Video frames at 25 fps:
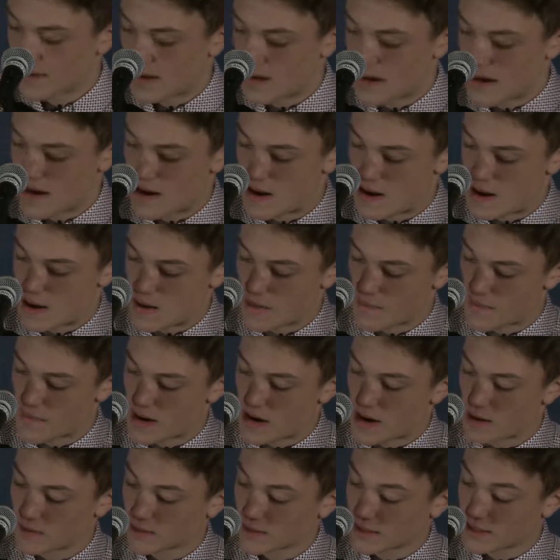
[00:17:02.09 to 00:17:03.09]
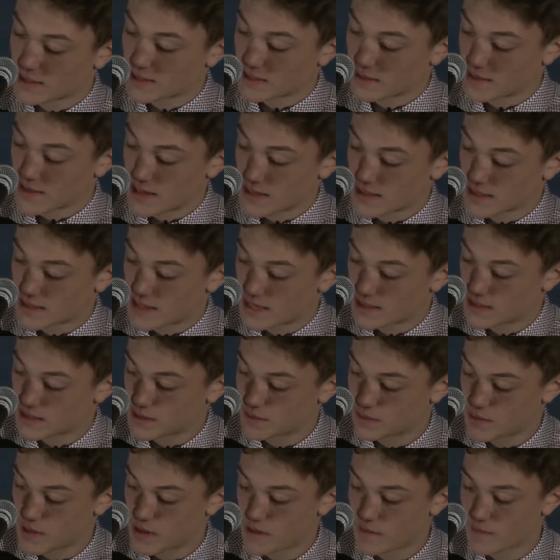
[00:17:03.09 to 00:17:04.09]
I would like to thank Ted
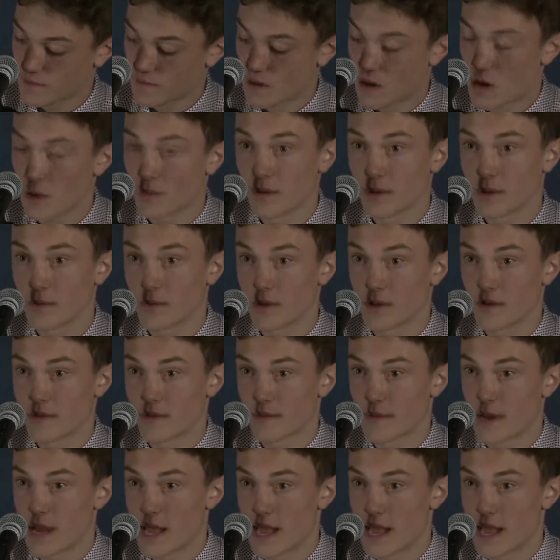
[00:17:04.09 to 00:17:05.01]
Spear for helping me with my